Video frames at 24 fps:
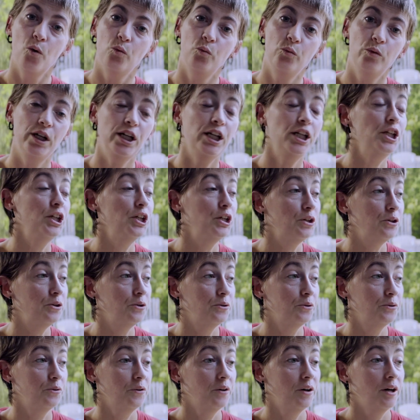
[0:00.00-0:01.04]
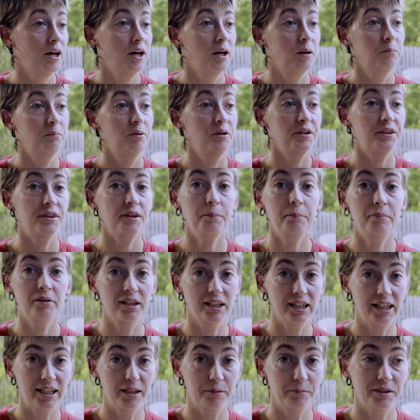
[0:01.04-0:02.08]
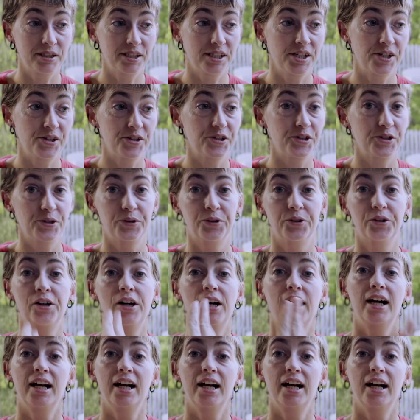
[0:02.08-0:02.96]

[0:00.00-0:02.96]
when you put the plant material